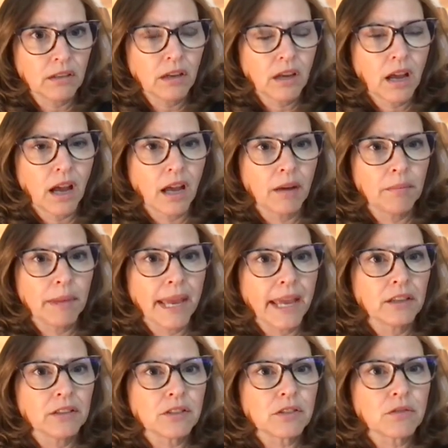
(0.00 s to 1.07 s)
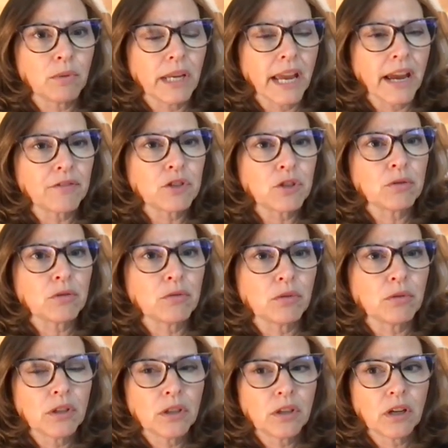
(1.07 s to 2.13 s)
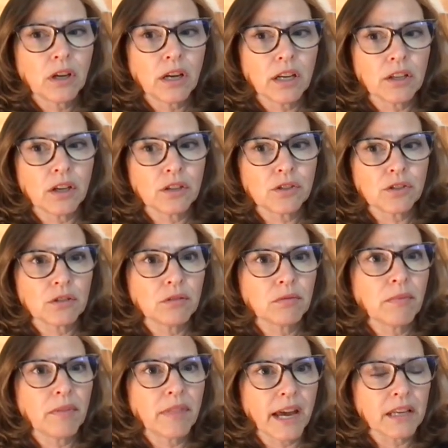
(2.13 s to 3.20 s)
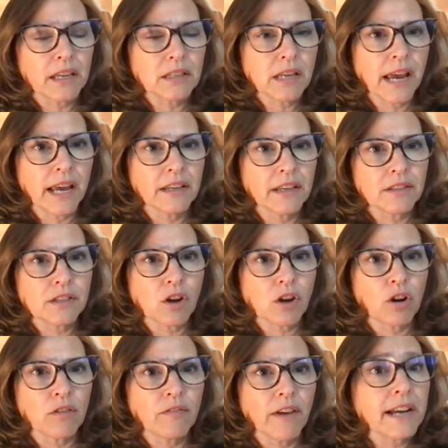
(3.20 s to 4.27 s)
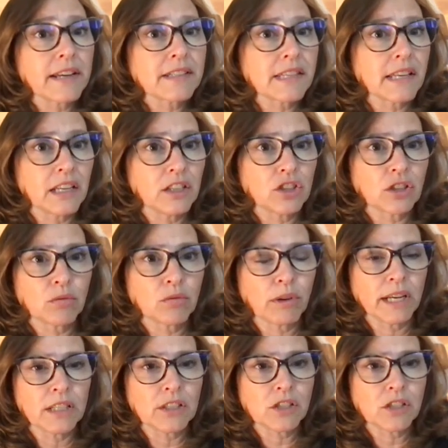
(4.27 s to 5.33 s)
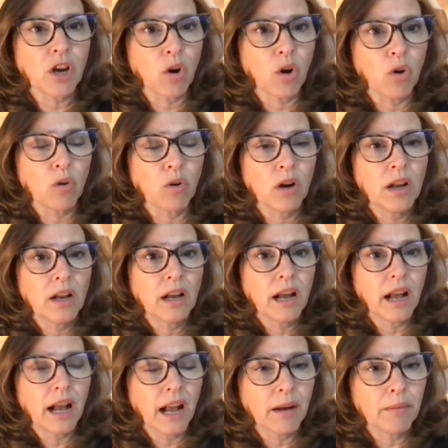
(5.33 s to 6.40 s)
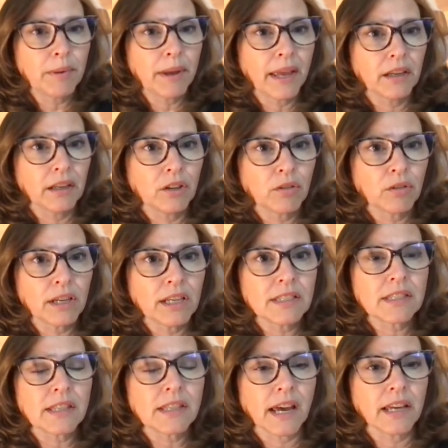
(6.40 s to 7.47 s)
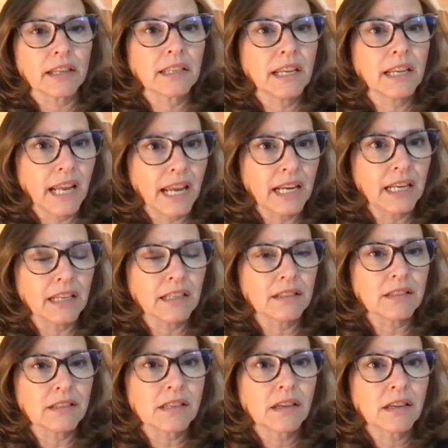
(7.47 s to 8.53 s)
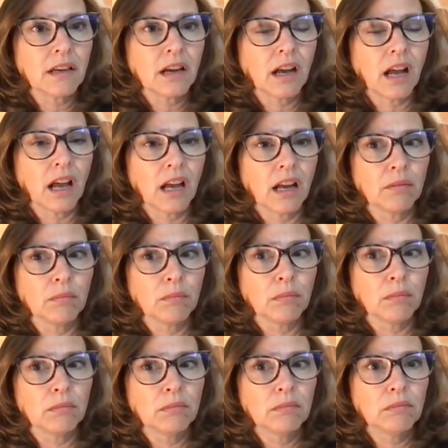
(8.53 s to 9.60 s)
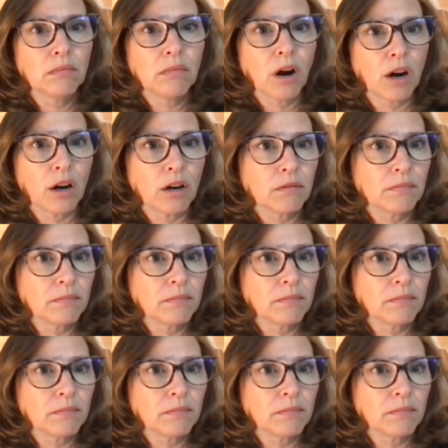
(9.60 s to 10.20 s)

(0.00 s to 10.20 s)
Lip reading: And we have to assume that as our vaccination rates go up and increase, that Canadians are